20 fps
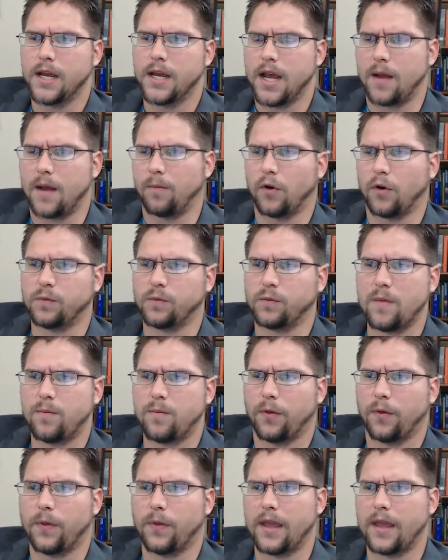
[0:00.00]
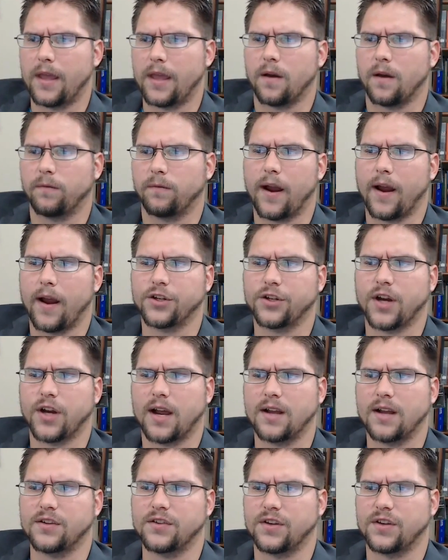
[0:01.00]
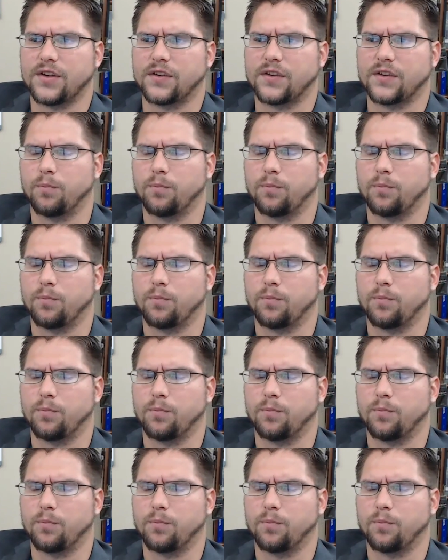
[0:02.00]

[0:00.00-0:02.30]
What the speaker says: And most people think of franchises as